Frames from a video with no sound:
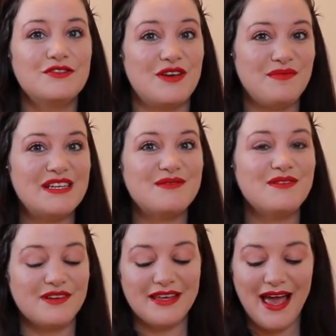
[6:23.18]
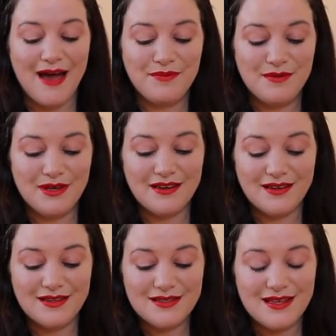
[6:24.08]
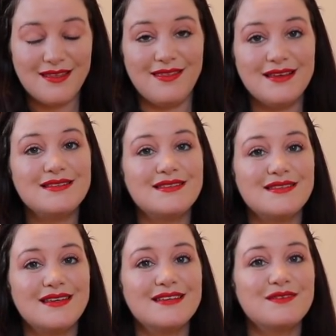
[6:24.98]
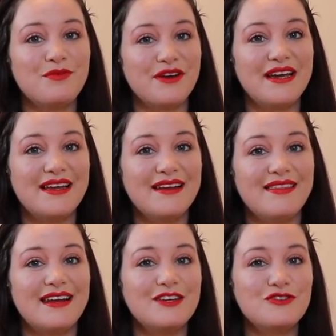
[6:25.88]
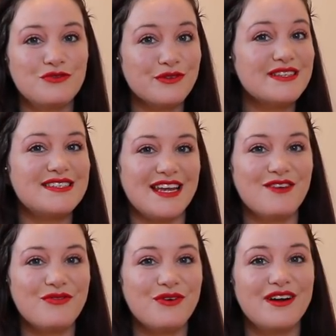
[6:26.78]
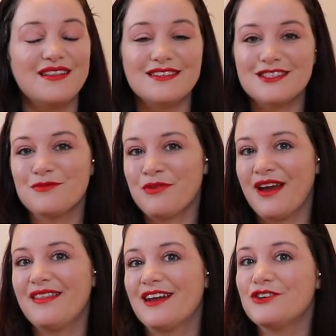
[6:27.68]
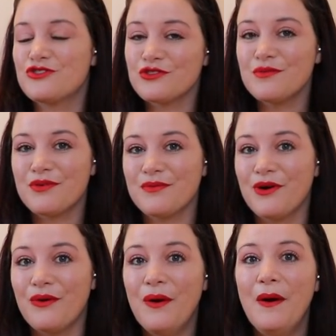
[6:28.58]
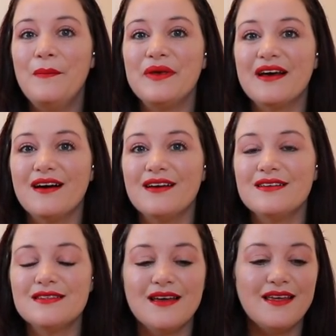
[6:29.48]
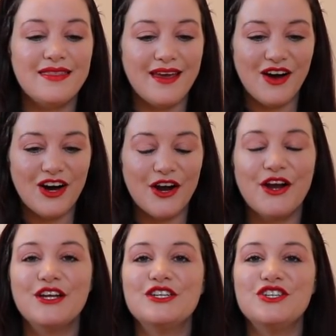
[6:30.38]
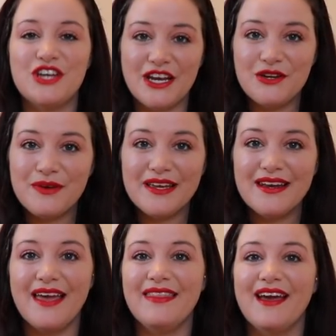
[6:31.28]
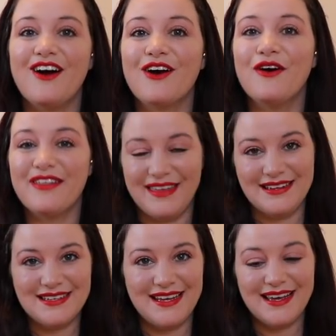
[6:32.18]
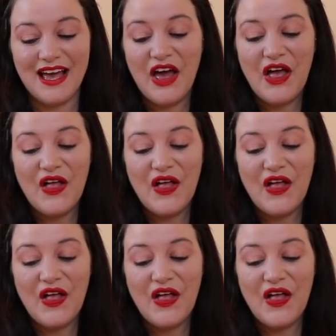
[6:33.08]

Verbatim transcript: So it makes me really happy because this is a brand that I truly stand for, and this is a brand that I truly promote because they are genuine and they are authentic.